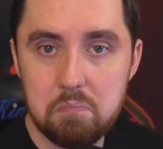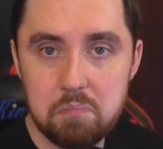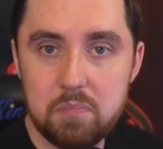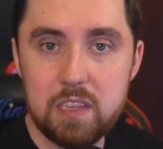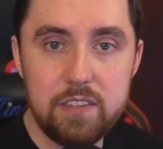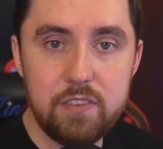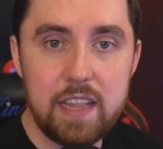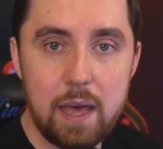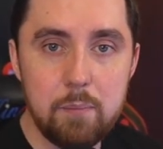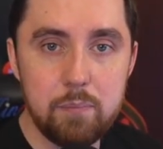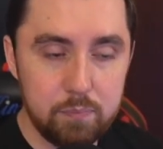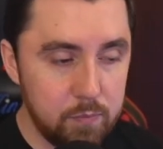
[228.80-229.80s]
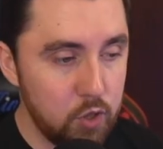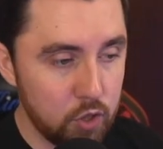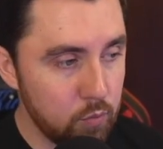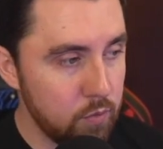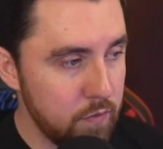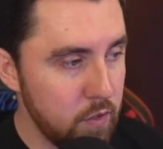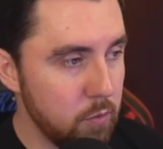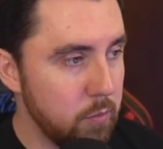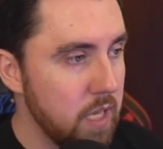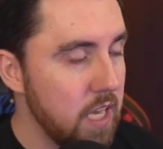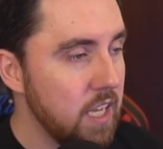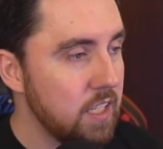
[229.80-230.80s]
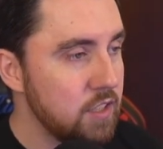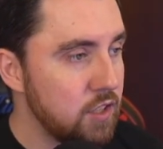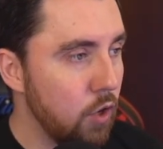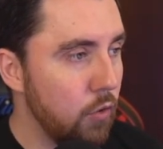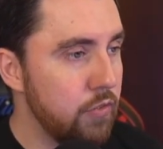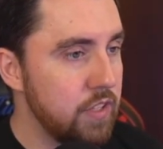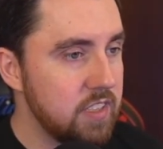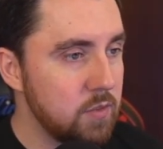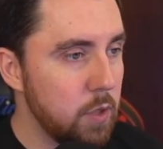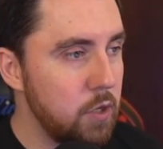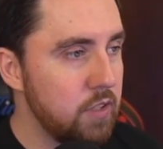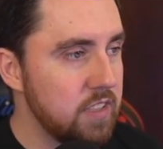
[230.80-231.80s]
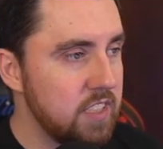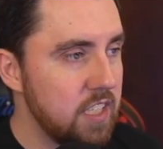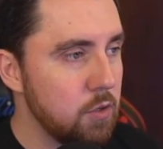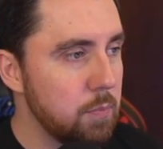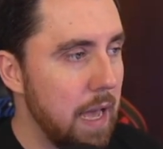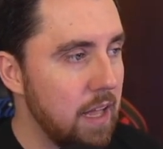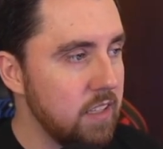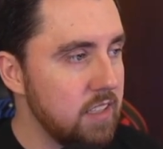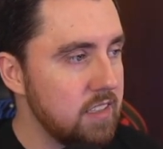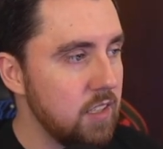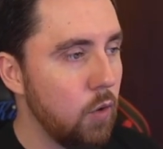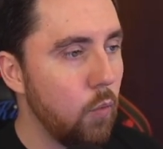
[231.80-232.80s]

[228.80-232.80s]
leaving that good review. So this is where you can see your balance.